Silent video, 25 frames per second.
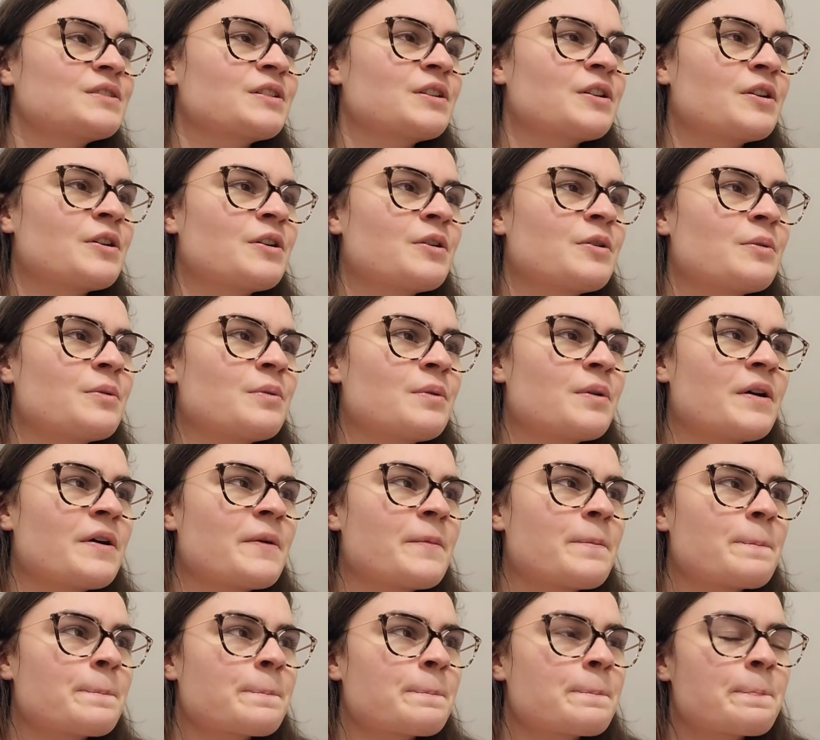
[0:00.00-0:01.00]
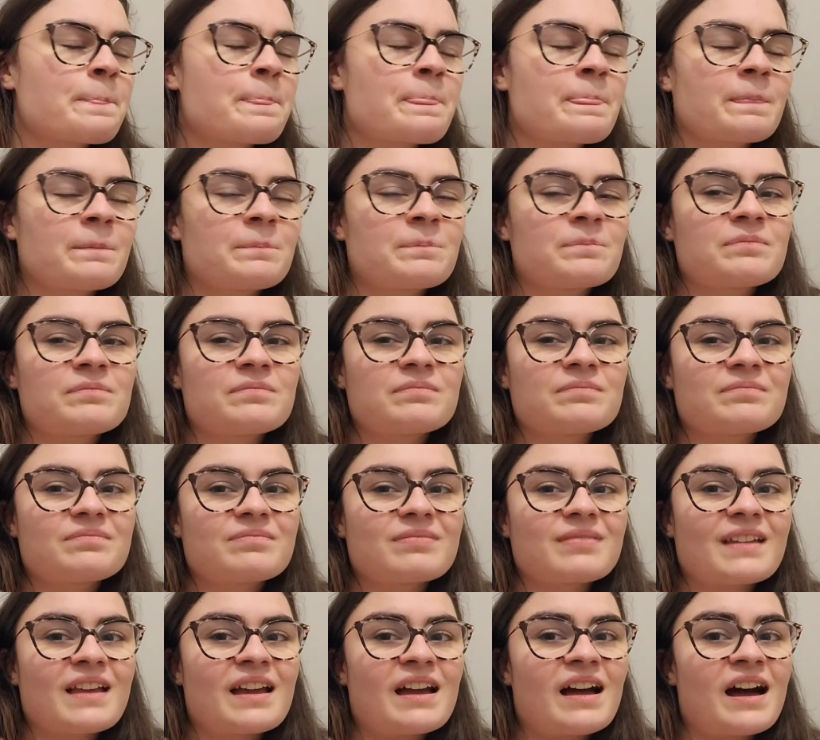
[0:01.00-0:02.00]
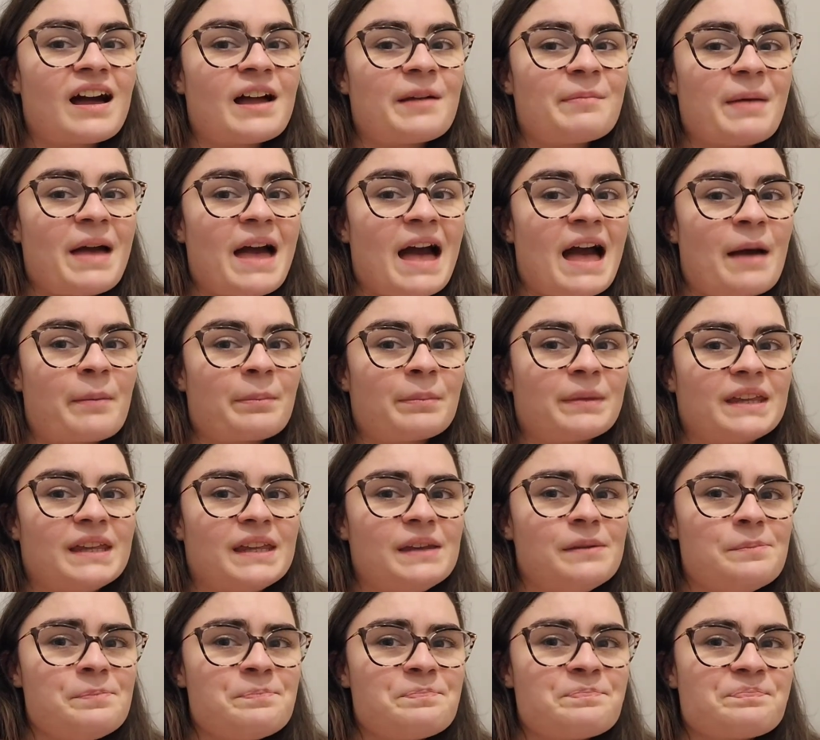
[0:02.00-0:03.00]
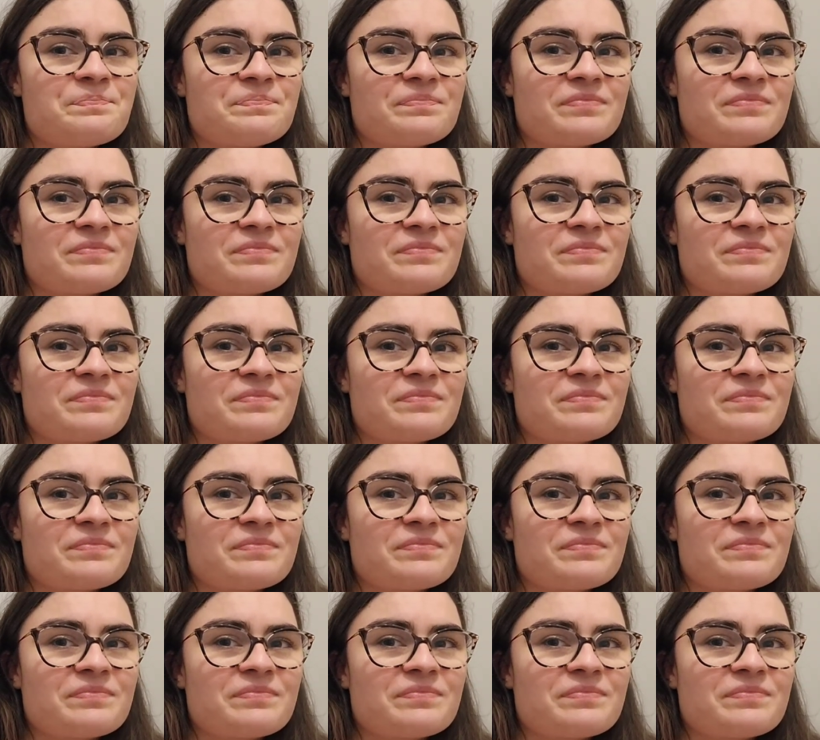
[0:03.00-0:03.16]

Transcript: So I'm happy.